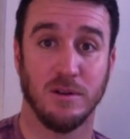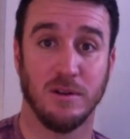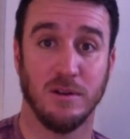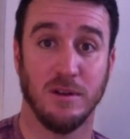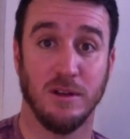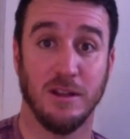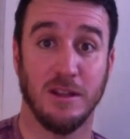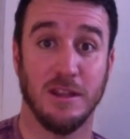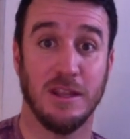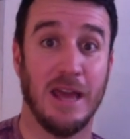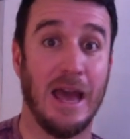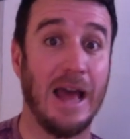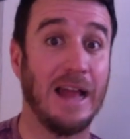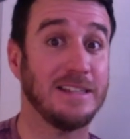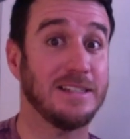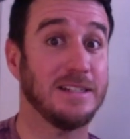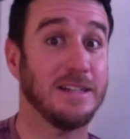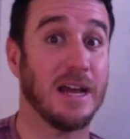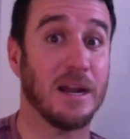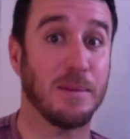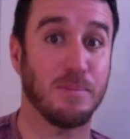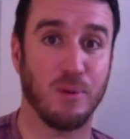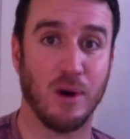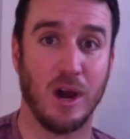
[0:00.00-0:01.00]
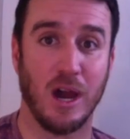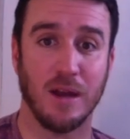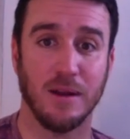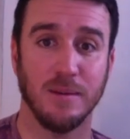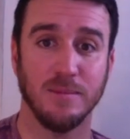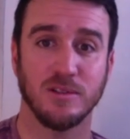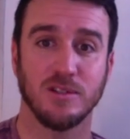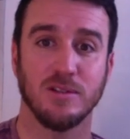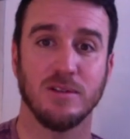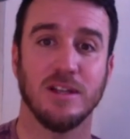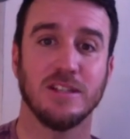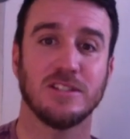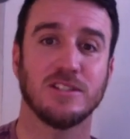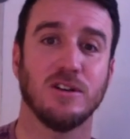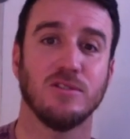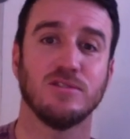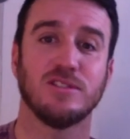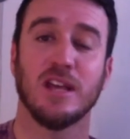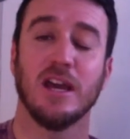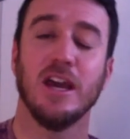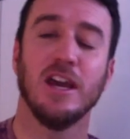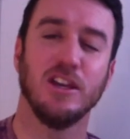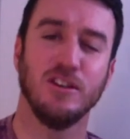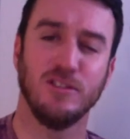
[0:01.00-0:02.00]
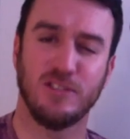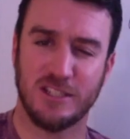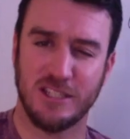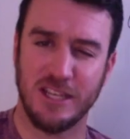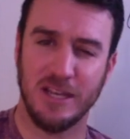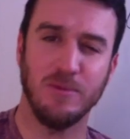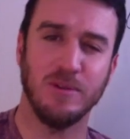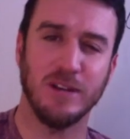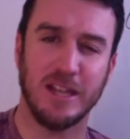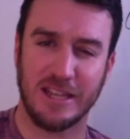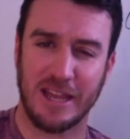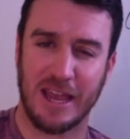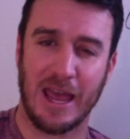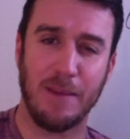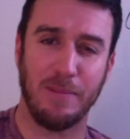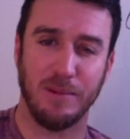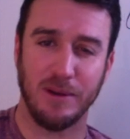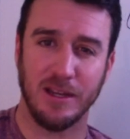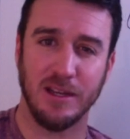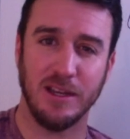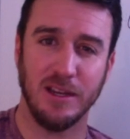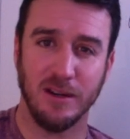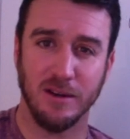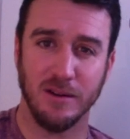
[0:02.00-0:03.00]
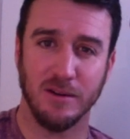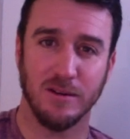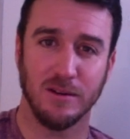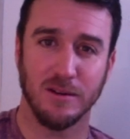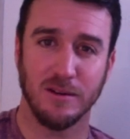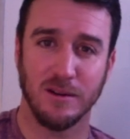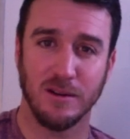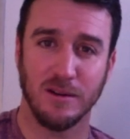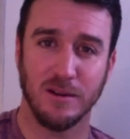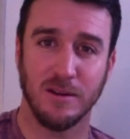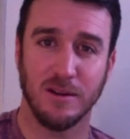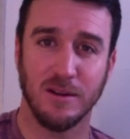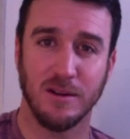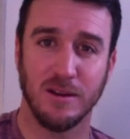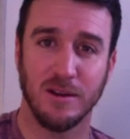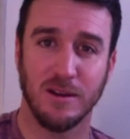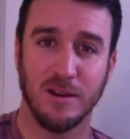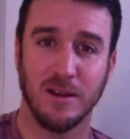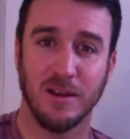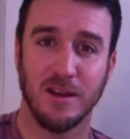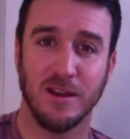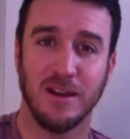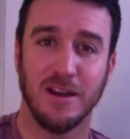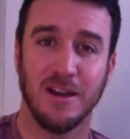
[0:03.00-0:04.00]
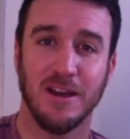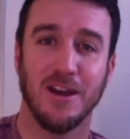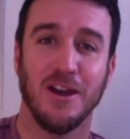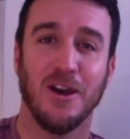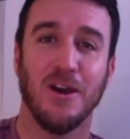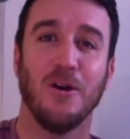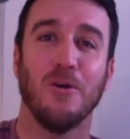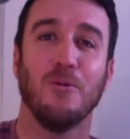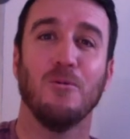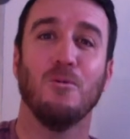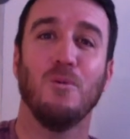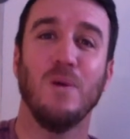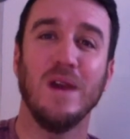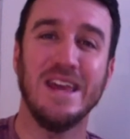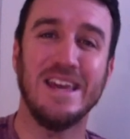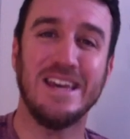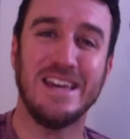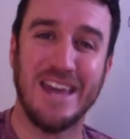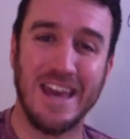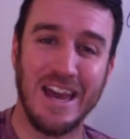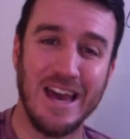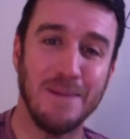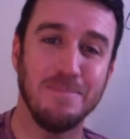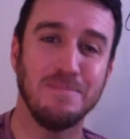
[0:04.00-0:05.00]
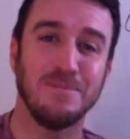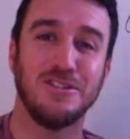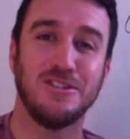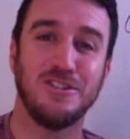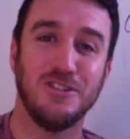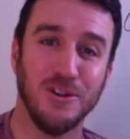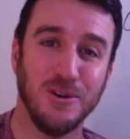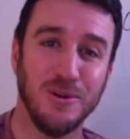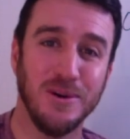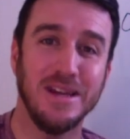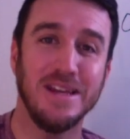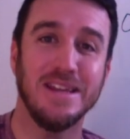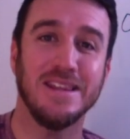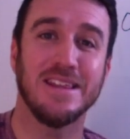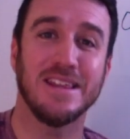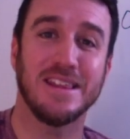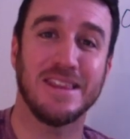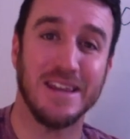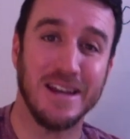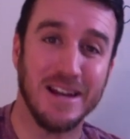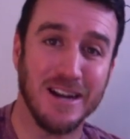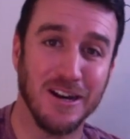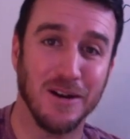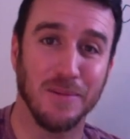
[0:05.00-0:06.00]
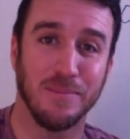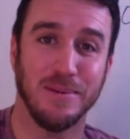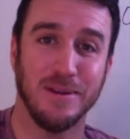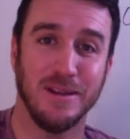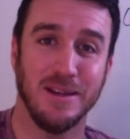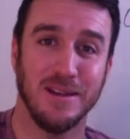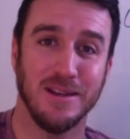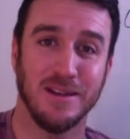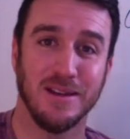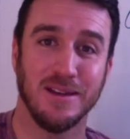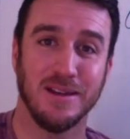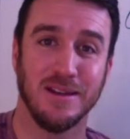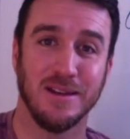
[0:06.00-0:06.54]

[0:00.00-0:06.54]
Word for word: And that's not a problem, so let's go. You see what's happening here? We kept doing the therapy.